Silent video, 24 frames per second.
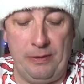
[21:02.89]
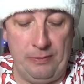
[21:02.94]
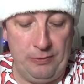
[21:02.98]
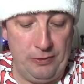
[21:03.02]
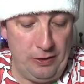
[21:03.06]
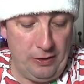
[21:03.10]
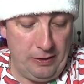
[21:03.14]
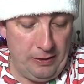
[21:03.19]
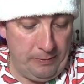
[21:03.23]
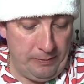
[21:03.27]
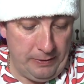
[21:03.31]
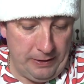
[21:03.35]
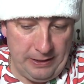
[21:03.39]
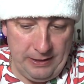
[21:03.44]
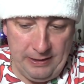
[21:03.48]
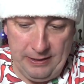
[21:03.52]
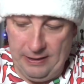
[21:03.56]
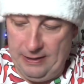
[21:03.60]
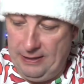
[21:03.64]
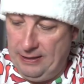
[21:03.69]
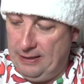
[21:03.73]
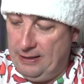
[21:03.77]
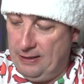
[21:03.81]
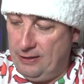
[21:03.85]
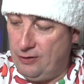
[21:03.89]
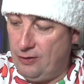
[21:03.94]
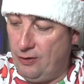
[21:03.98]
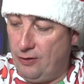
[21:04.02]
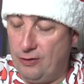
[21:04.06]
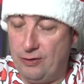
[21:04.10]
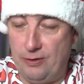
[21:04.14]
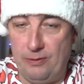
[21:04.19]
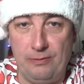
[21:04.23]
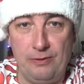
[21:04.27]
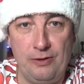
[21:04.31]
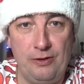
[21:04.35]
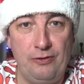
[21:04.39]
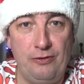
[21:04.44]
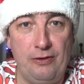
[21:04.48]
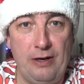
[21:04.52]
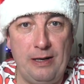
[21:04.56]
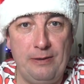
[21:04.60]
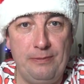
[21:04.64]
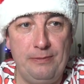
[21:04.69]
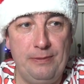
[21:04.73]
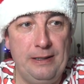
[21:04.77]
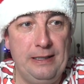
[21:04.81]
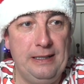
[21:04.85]
I'm sorry about this, talk some
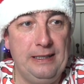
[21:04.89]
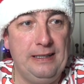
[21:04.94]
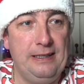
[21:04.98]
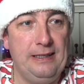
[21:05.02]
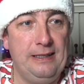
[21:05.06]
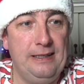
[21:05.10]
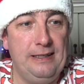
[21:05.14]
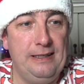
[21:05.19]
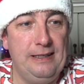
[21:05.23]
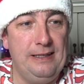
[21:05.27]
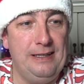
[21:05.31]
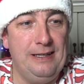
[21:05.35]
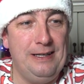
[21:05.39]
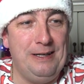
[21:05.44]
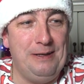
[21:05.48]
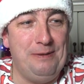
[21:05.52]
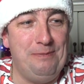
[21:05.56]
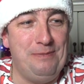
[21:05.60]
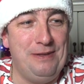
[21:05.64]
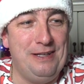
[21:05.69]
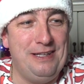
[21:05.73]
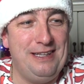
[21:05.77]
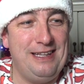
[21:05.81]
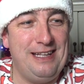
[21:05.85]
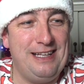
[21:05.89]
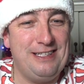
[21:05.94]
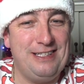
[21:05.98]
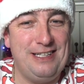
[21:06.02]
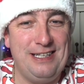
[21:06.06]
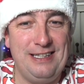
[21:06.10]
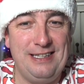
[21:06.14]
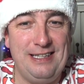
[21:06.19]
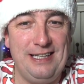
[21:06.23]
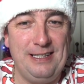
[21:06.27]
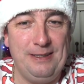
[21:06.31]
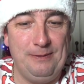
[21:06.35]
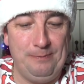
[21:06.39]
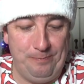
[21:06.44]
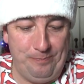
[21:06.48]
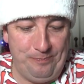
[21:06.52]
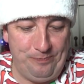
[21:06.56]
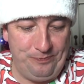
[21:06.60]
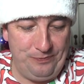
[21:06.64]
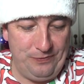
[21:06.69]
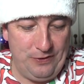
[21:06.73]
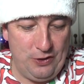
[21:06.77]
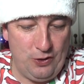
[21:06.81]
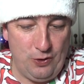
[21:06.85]
crap. That's it then.
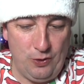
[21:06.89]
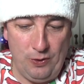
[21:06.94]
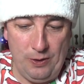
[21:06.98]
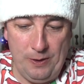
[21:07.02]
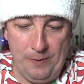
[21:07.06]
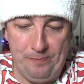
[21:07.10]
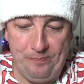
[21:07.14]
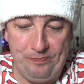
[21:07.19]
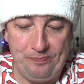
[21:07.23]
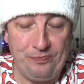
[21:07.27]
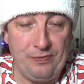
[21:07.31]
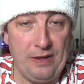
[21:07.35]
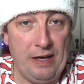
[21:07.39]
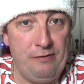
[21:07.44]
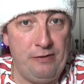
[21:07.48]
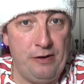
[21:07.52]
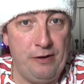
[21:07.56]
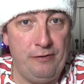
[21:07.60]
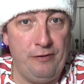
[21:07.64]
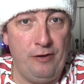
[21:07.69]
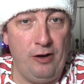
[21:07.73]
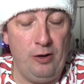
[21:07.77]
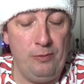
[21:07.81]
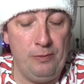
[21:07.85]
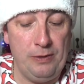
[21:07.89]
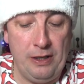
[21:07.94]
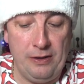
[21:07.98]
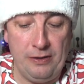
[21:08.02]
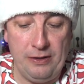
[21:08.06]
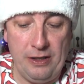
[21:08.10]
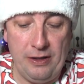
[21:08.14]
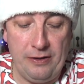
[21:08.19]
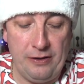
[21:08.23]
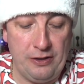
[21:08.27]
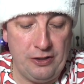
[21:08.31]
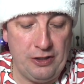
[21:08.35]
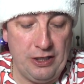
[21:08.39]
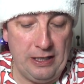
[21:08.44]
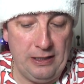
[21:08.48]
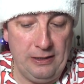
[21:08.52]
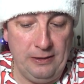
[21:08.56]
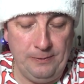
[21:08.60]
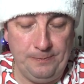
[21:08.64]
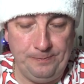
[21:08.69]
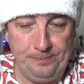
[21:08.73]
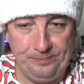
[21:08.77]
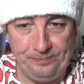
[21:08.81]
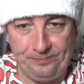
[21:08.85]
So if you follow me on the other
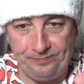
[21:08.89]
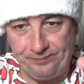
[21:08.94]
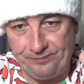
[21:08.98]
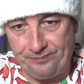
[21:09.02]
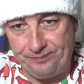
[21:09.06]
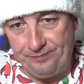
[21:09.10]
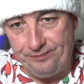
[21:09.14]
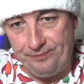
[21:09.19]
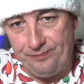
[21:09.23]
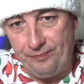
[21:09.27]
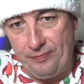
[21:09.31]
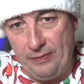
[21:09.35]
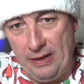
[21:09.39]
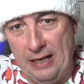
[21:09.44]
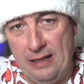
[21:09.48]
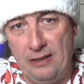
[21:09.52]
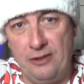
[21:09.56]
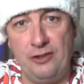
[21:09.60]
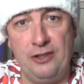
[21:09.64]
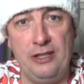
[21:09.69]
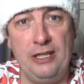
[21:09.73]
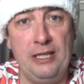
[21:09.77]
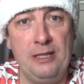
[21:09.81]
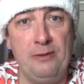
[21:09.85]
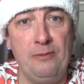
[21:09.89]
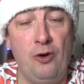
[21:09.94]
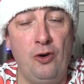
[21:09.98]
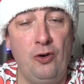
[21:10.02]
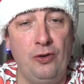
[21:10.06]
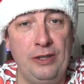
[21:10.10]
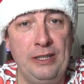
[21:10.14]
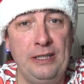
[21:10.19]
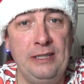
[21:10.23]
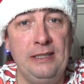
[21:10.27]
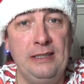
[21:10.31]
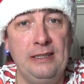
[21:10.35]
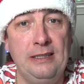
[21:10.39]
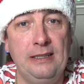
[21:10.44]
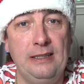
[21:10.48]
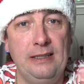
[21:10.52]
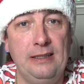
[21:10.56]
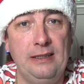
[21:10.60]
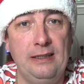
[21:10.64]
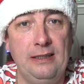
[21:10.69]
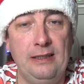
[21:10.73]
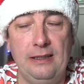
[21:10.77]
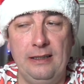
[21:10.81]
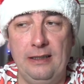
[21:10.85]
channel, I'll see you in the morning
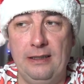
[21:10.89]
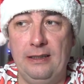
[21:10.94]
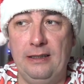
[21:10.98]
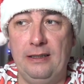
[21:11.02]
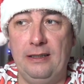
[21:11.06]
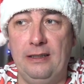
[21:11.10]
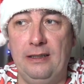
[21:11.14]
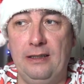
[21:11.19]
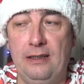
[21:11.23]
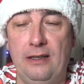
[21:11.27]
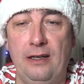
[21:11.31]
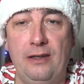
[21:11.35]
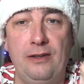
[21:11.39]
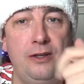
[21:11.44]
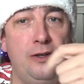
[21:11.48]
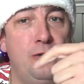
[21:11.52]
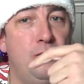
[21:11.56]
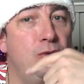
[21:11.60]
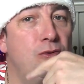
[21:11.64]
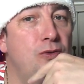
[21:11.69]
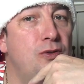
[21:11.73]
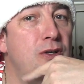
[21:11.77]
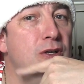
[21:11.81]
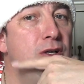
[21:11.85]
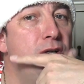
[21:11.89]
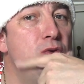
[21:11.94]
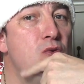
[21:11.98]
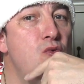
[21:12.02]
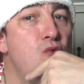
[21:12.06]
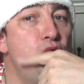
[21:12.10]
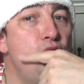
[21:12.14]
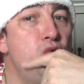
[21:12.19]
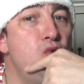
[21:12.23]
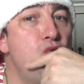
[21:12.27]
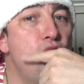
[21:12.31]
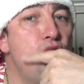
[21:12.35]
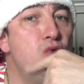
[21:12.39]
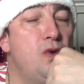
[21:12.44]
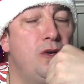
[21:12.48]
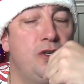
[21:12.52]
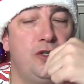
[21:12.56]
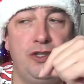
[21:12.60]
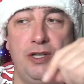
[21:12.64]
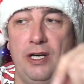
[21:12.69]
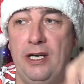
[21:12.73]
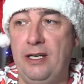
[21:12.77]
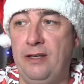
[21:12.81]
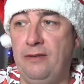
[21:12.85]
on the old
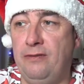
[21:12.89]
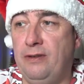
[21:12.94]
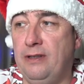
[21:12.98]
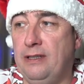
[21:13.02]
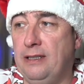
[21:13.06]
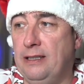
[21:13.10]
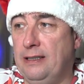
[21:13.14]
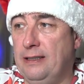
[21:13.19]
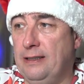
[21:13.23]
shave.